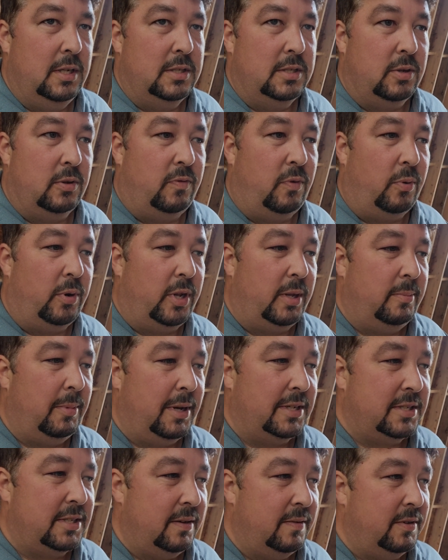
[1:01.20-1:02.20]
So 14
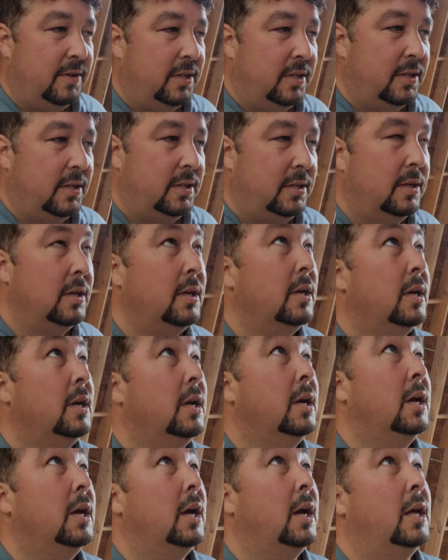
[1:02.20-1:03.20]
by 17.
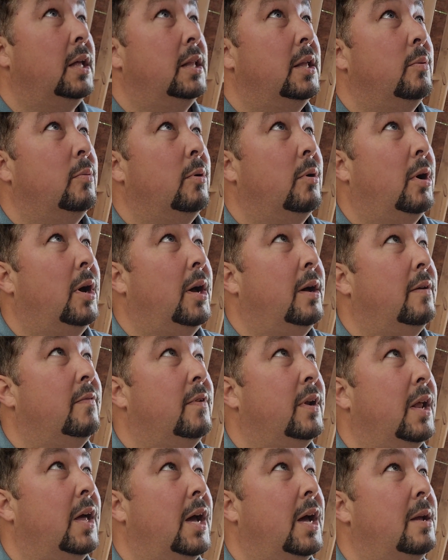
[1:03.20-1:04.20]
And then we'll have
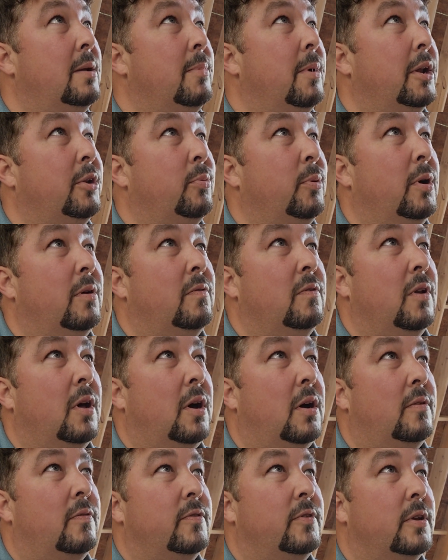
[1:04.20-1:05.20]
an 8 by 12
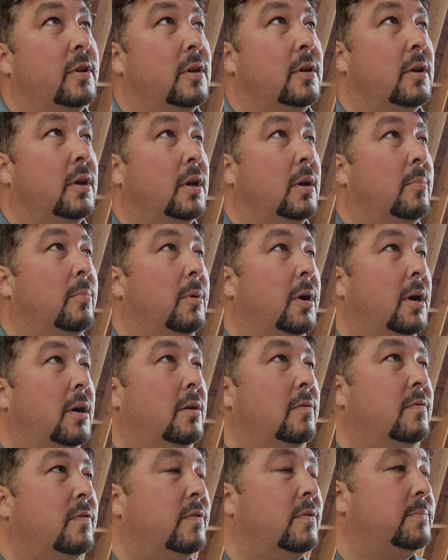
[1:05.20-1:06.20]
loft
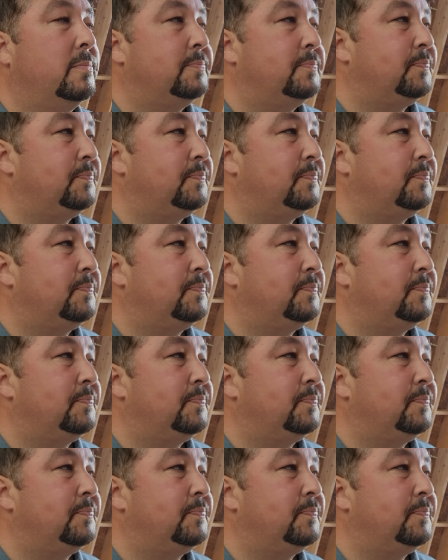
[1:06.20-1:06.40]
above.